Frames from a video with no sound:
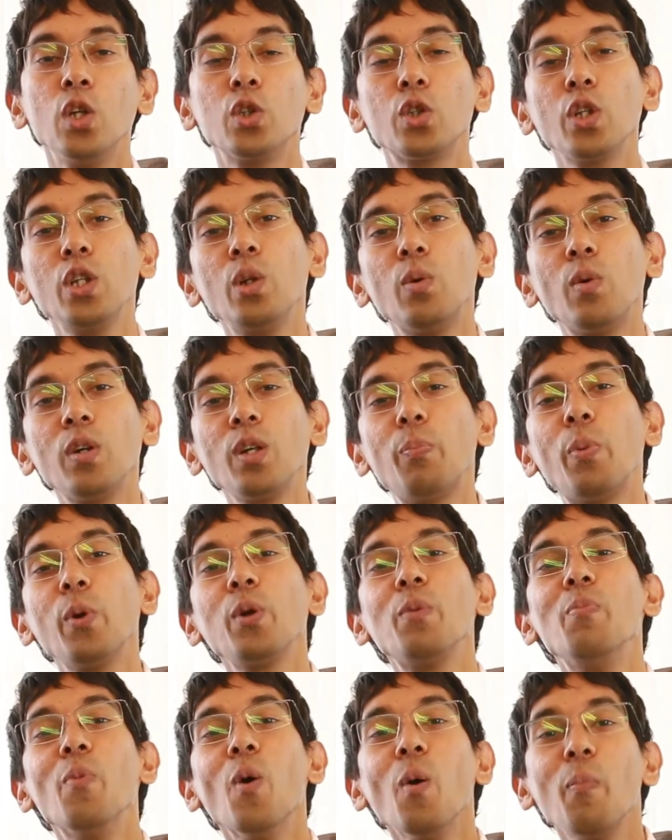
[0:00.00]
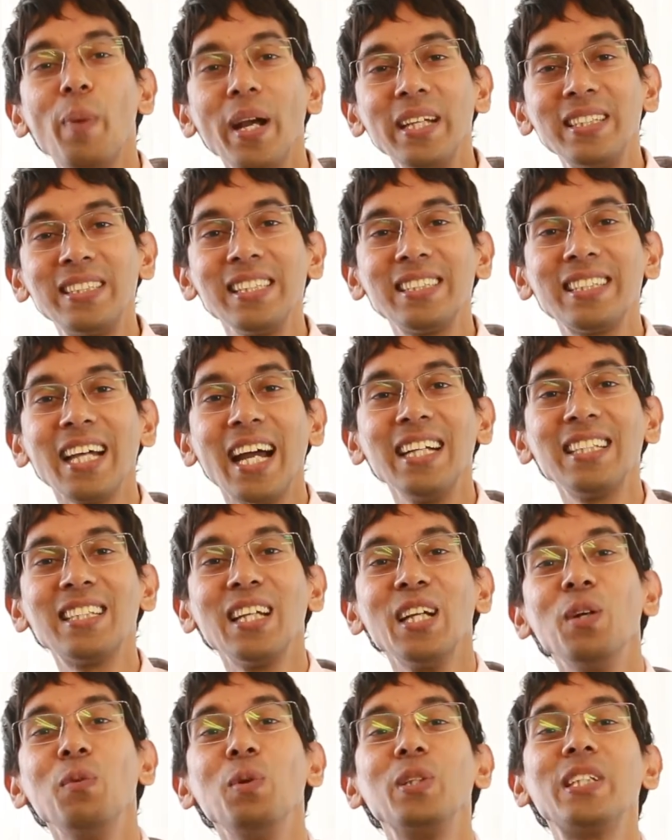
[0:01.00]
So you don't want to put more
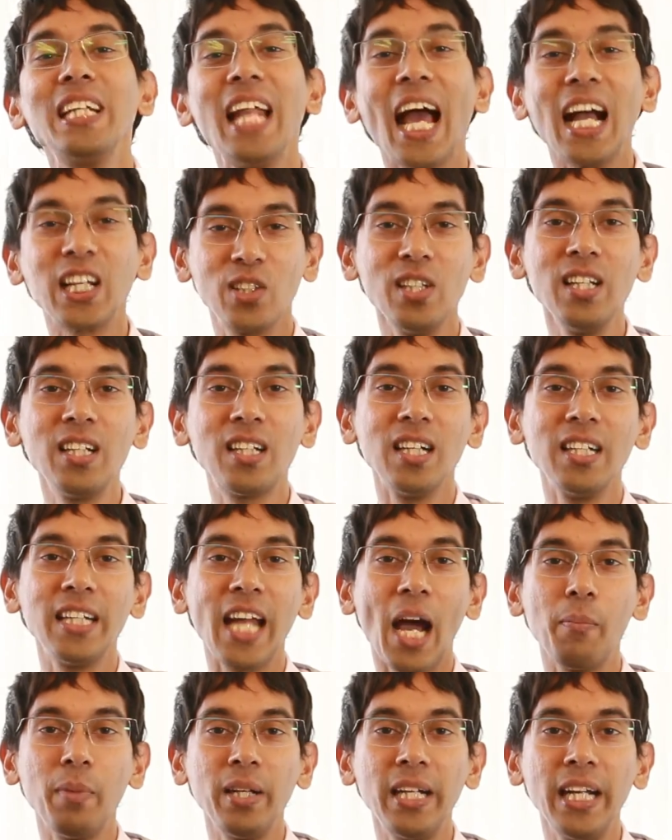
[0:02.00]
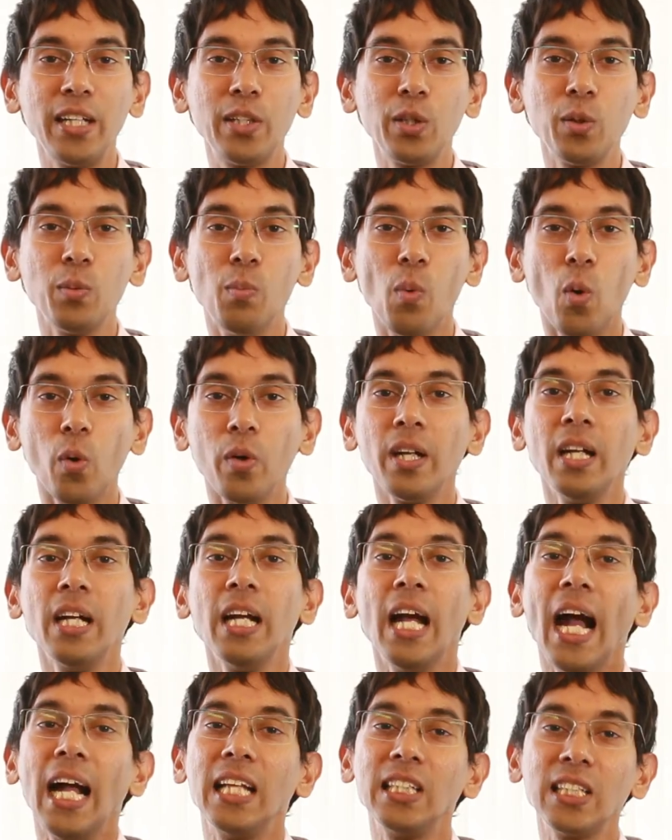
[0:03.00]
pesticides, which will actually contaminate you more.
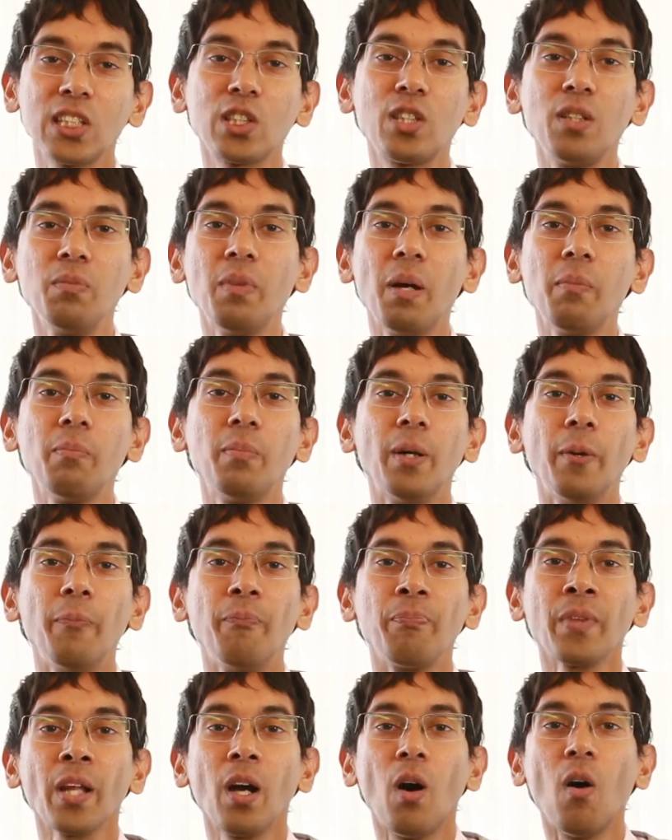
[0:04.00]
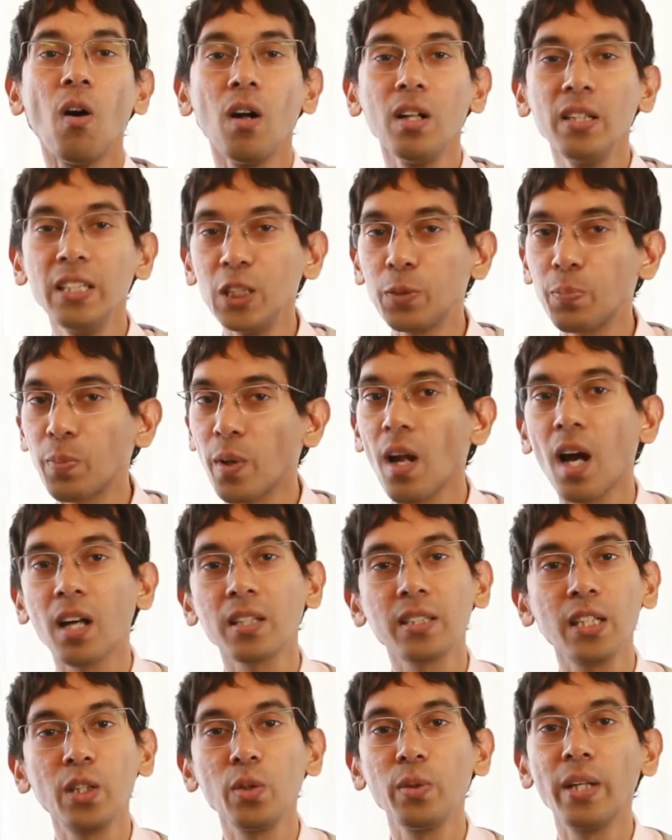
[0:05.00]
And just remember, all these
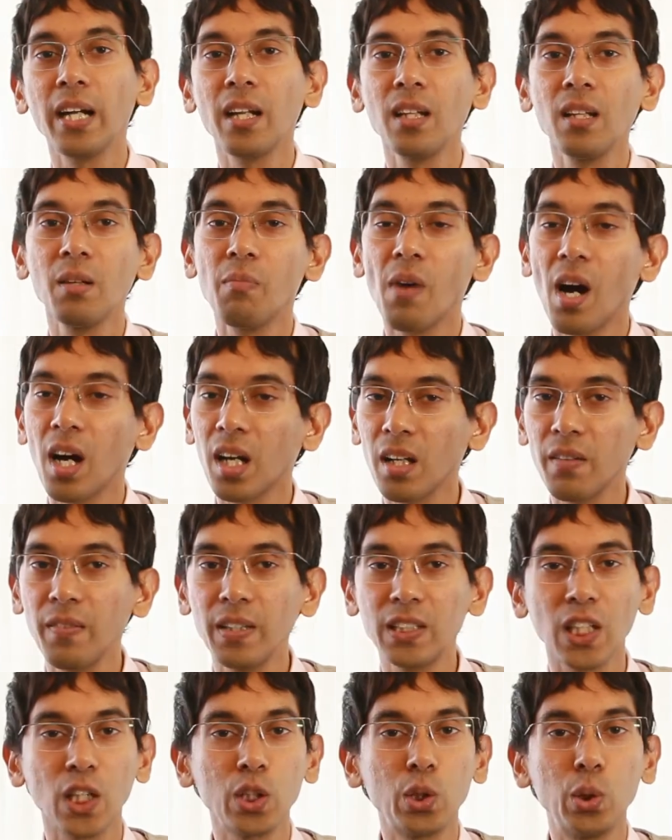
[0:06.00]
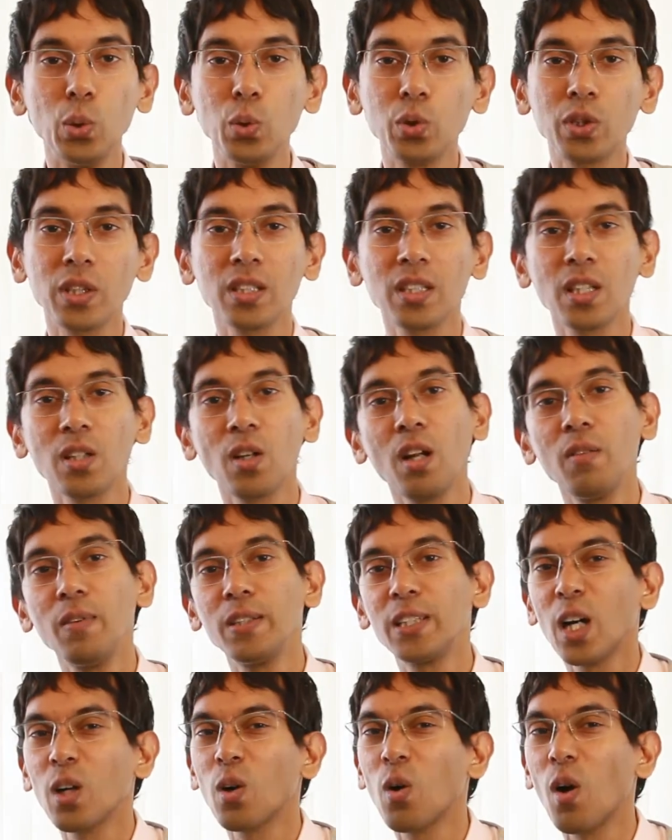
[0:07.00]
products that you get in the market, which are juices and all,
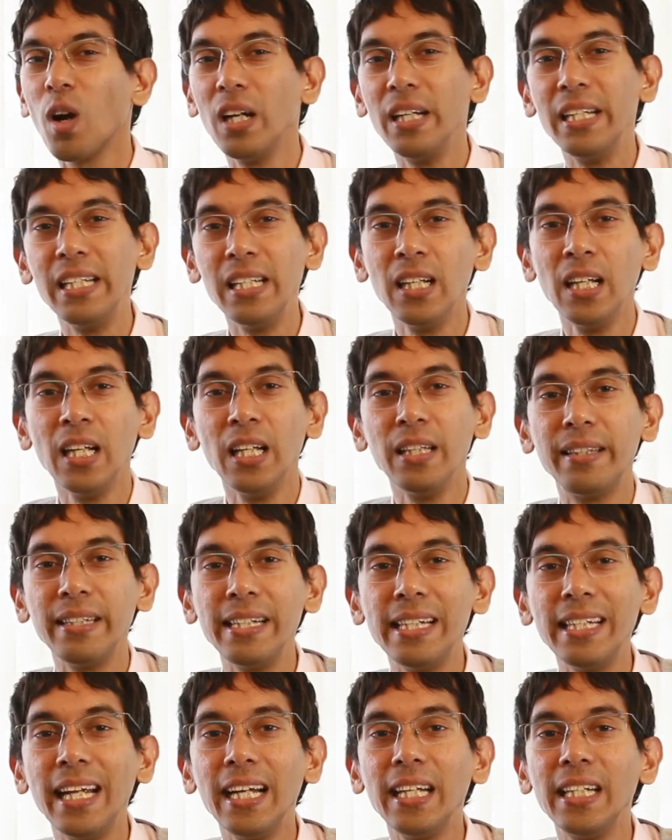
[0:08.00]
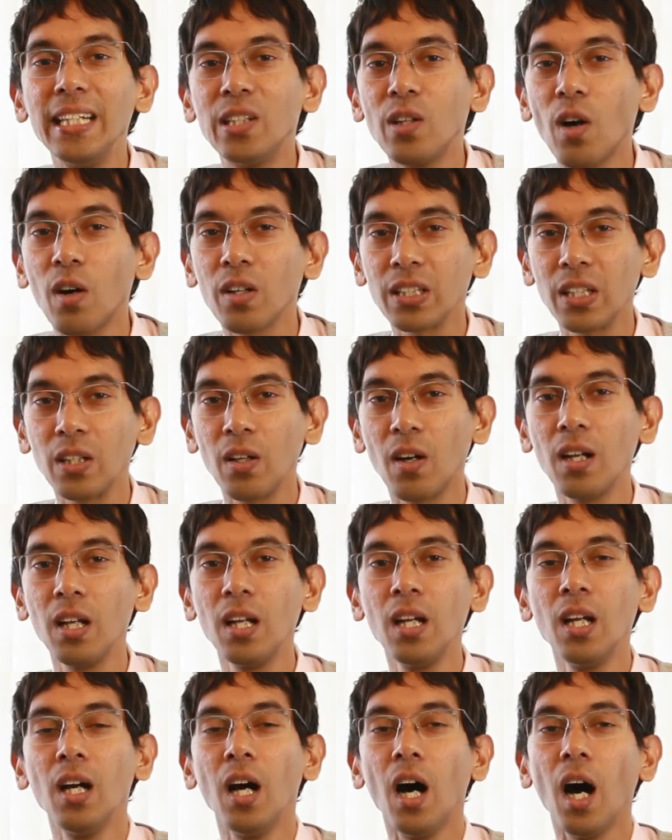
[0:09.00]
which are called 3-day detox and
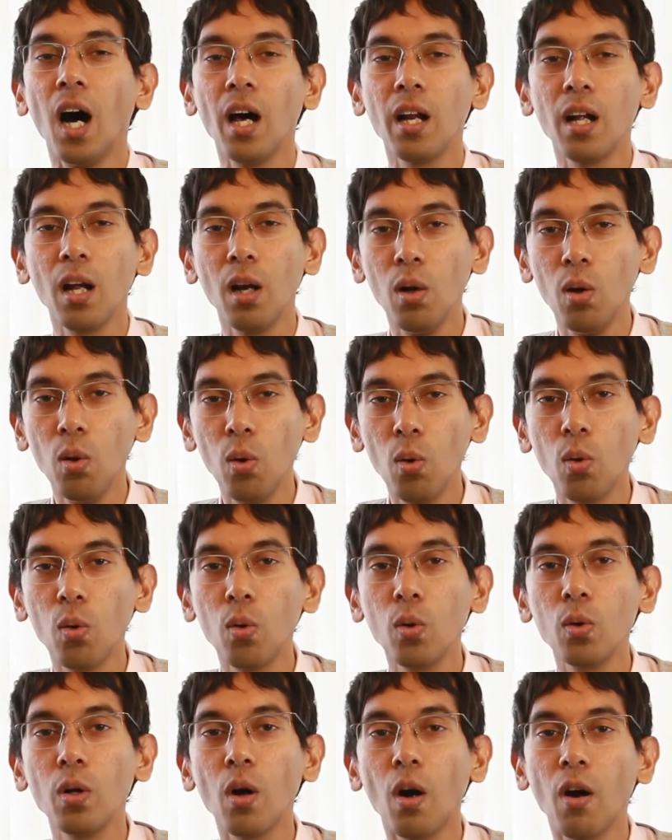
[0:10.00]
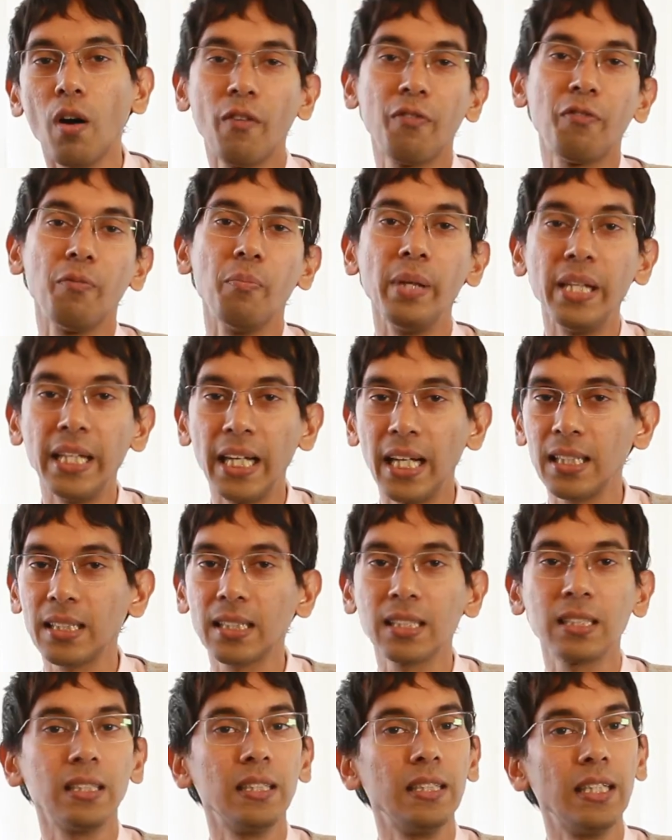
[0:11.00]
all, are a load of
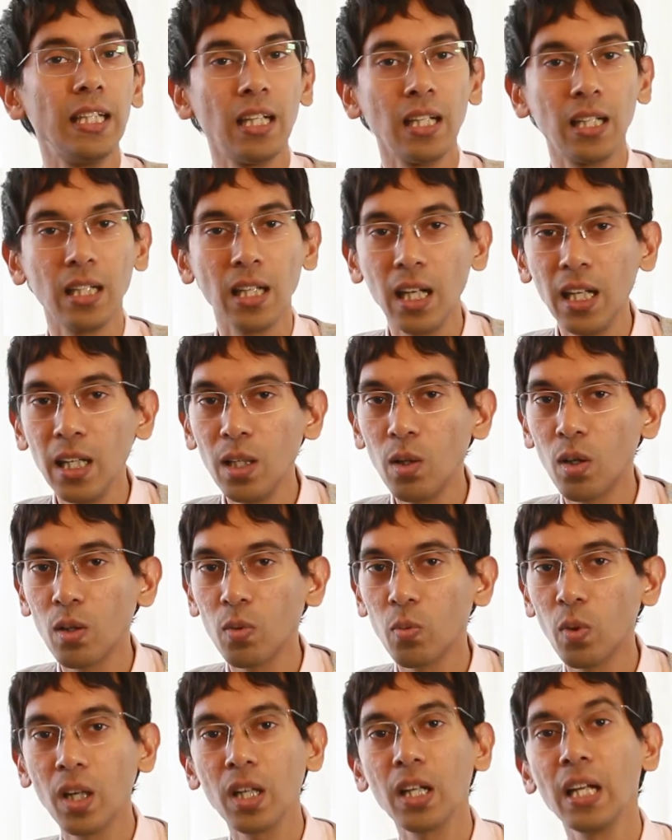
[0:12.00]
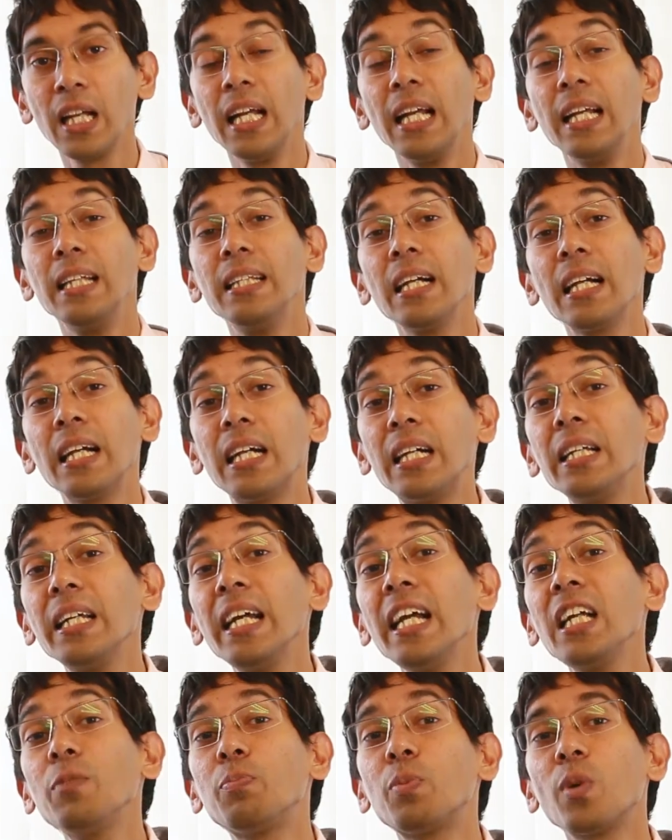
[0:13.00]
BS. They really don't work. They're
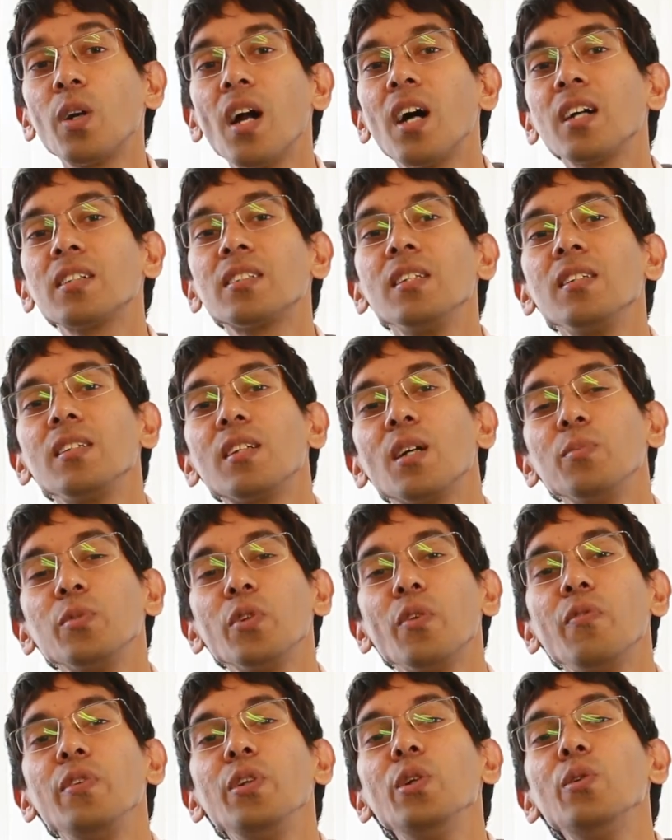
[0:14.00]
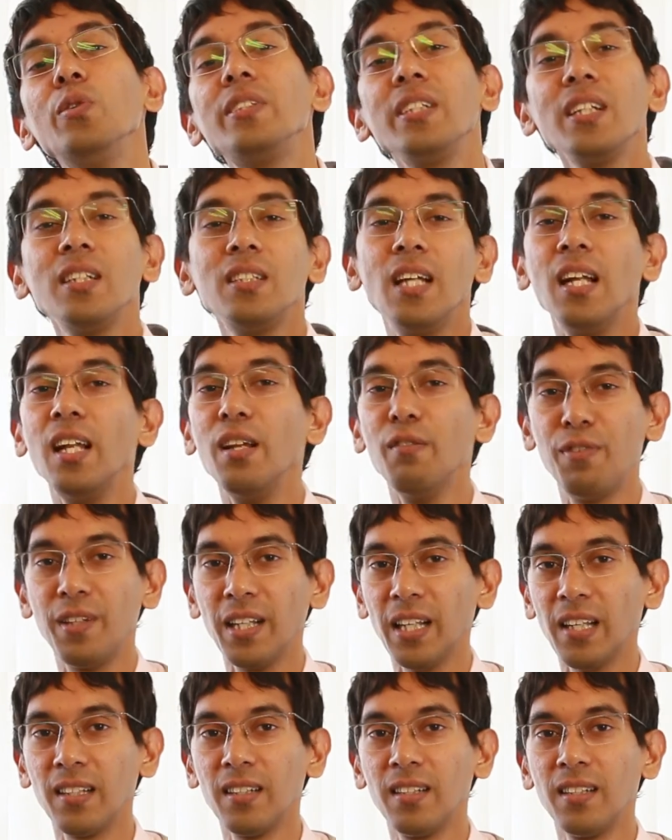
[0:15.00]
great products in terms of nutrient
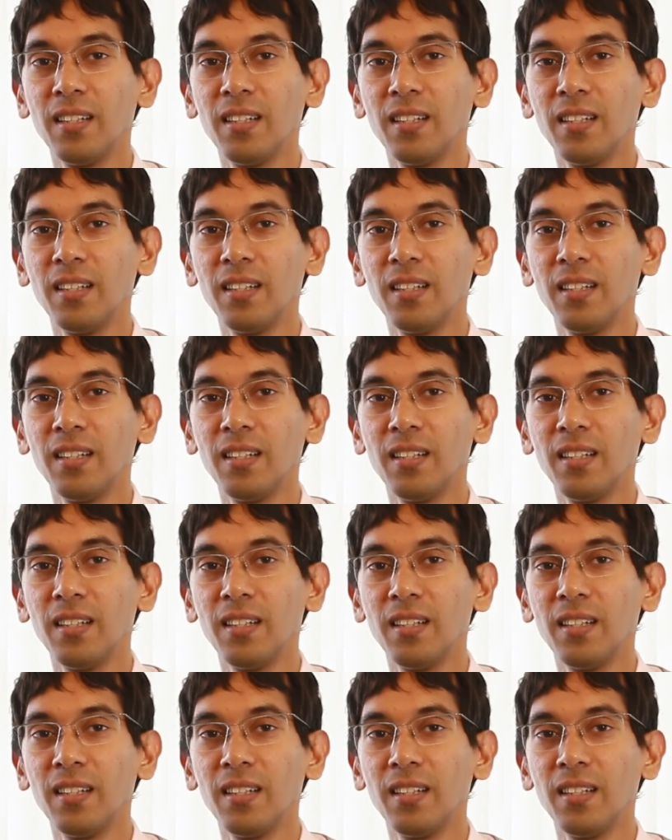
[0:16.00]
delivery.